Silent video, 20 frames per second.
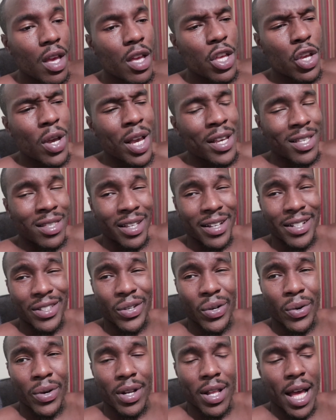you guys look
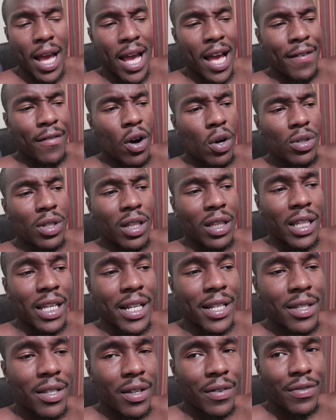into it. I have all the
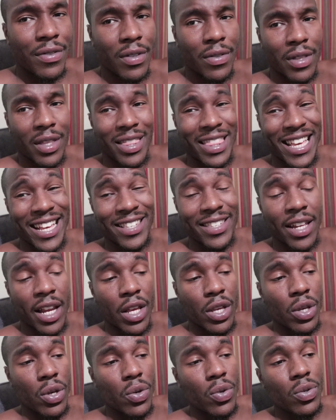links of the things that I
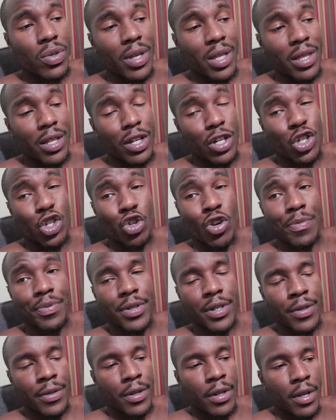use in the
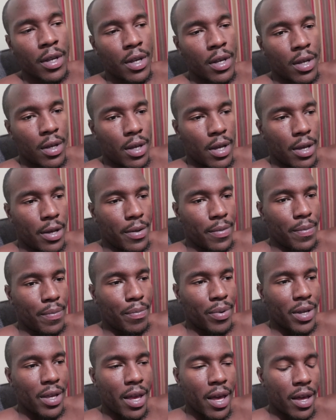description. Um,
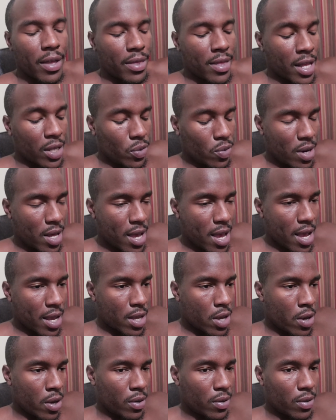but yeah, that's what I had,
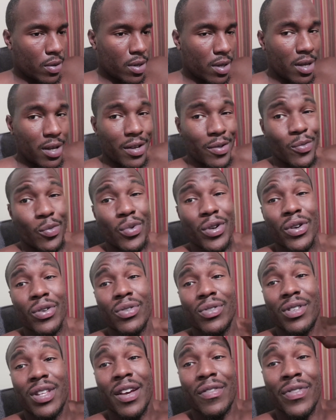y'all. Um, we are
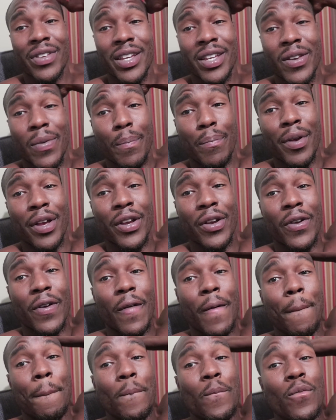definitely getting
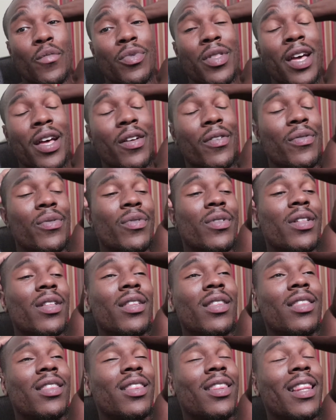bigger that
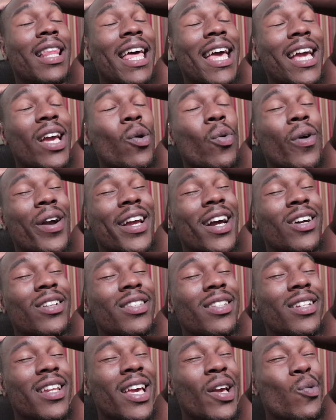leg workout
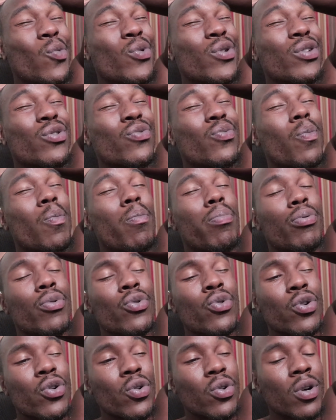today was
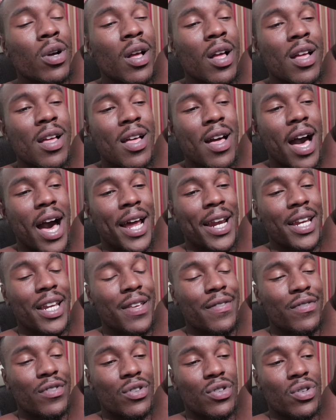brutal. I didn't
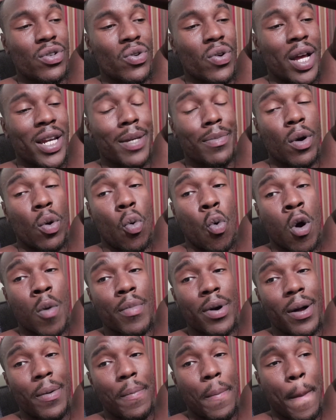even do, I did my
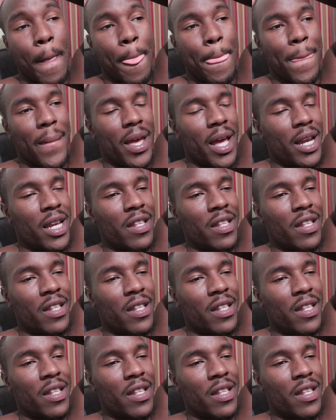warm up. I